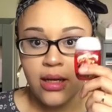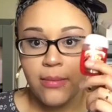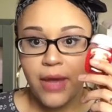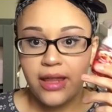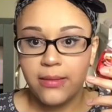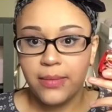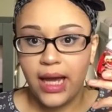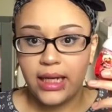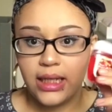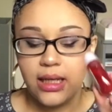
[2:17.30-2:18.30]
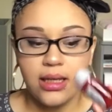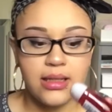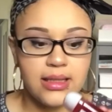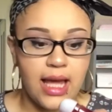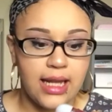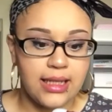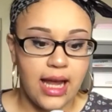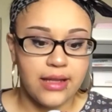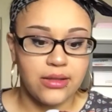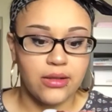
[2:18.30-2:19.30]
Bath & Body
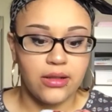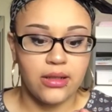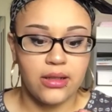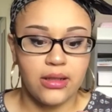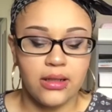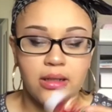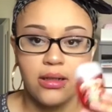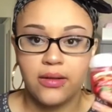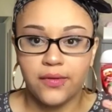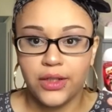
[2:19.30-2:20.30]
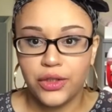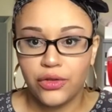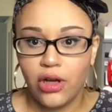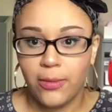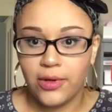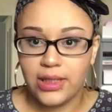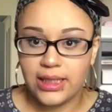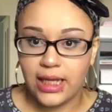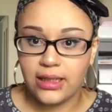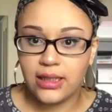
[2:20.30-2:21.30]
sanitizer, fresh strawberry
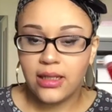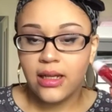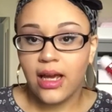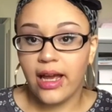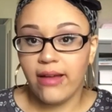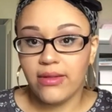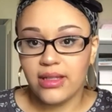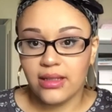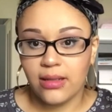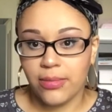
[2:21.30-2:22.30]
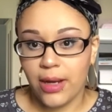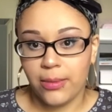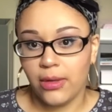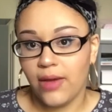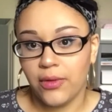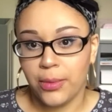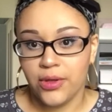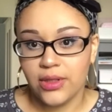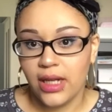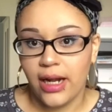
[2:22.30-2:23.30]
scent. I have these in probably every
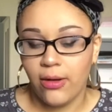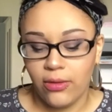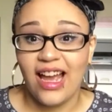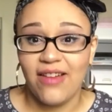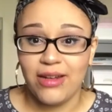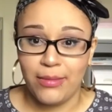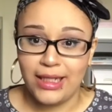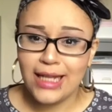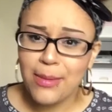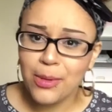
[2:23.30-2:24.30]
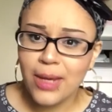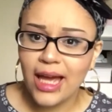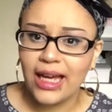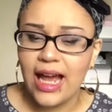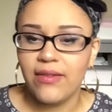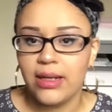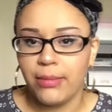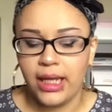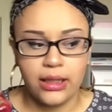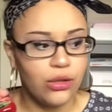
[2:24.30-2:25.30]
purse that I own. I have it in my diaper bag, I have it in
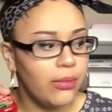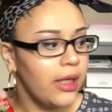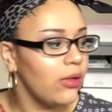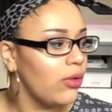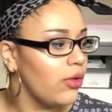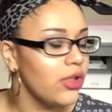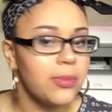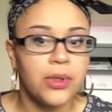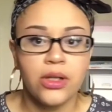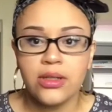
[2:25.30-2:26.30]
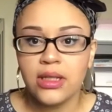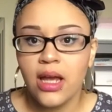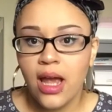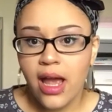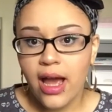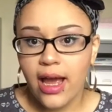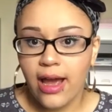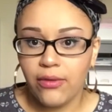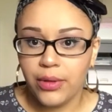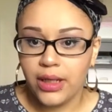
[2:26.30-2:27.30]
my little Michael Kors purse, I
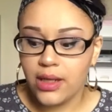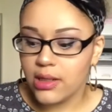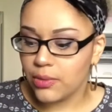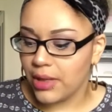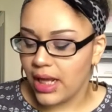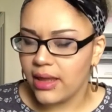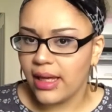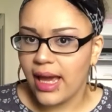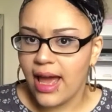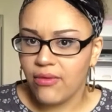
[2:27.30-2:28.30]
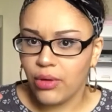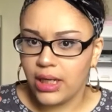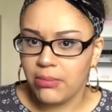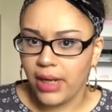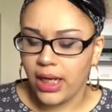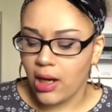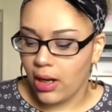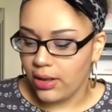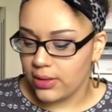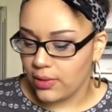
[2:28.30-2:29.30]
have one in this one, I think I have one in my
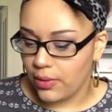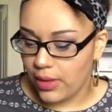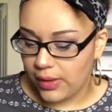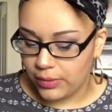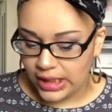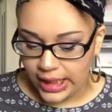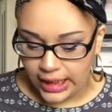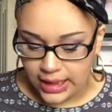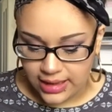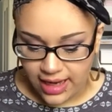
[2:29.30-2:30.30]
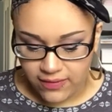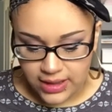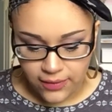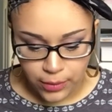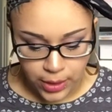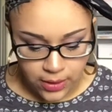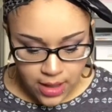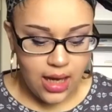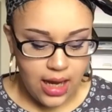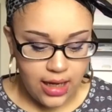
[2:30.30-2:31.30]
car, so I really like these. I have these everywhere.
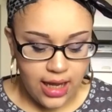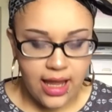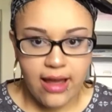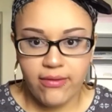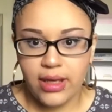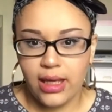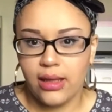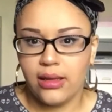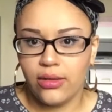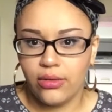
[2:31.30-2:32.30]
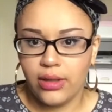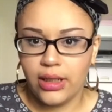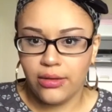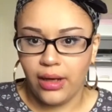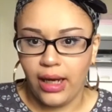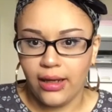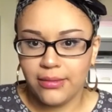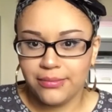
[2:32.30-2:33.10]
And I have a little earring.